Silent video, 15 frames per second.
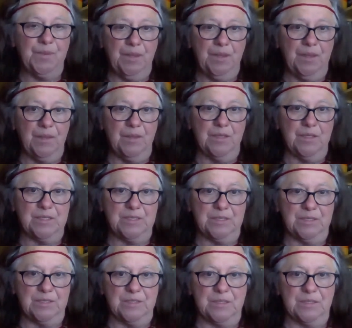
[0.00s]
in this
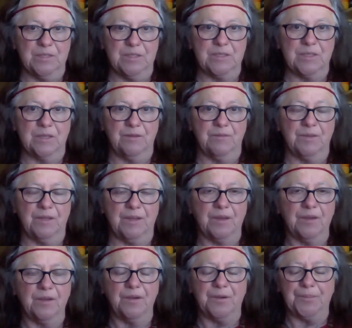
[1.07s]
instance of letting
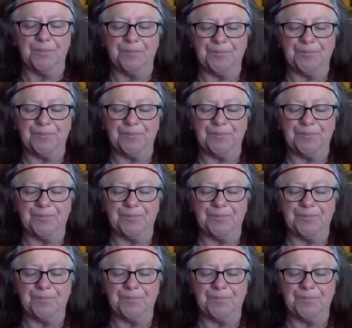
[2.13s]
go.